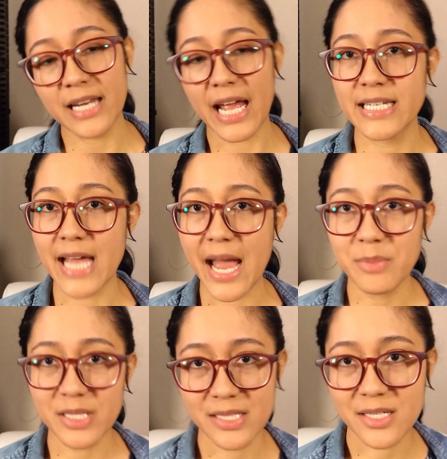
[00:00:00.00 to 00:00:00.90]
and
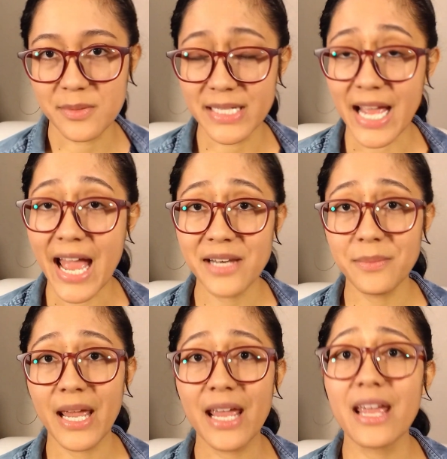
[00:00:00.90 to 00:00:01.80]
adapt into an
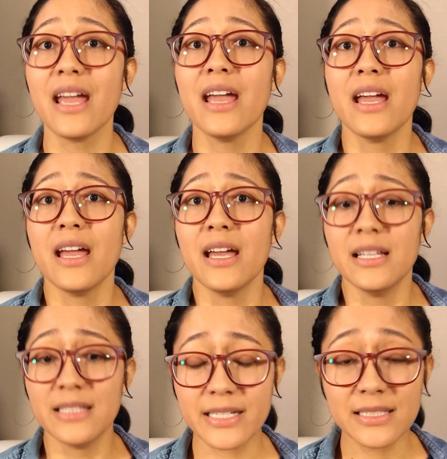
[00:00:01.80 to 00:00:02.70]
anime,
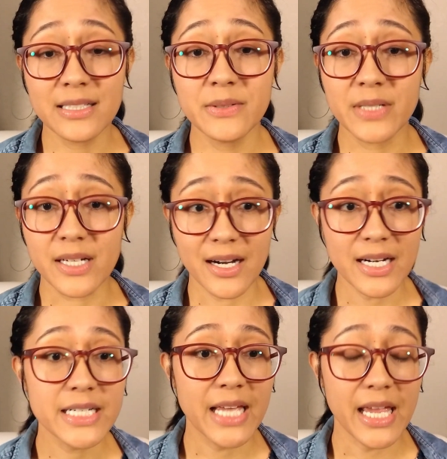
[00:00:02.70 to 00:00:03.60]
let alone a
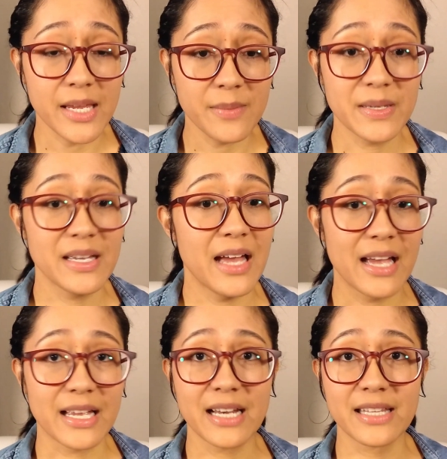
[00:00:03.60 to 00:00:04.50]
card game.
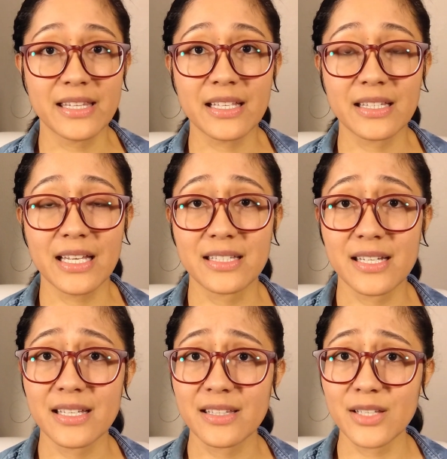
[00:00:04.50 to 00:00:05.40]
I kind of think that
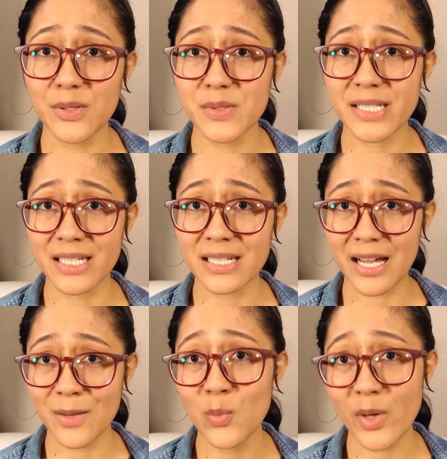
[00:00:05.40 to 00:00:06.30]
those can
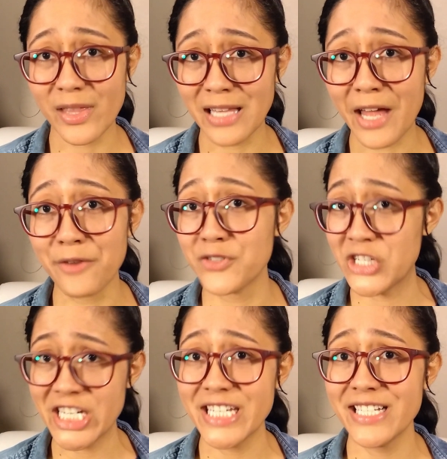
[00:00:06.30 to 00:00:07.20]
come with a lot of
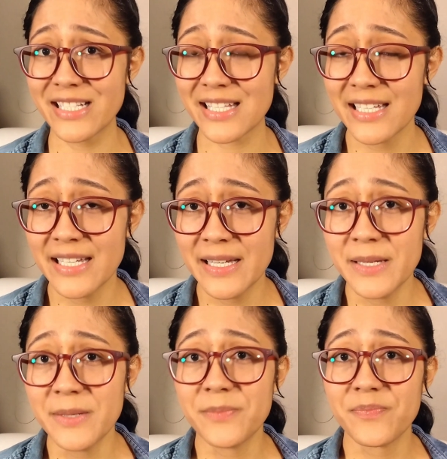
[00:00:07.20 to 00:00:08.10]
cheese.
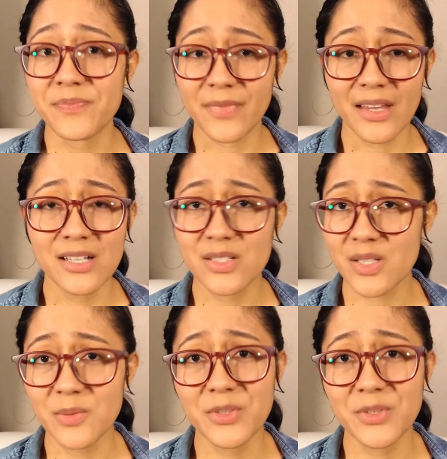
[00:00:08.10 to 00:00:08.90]
So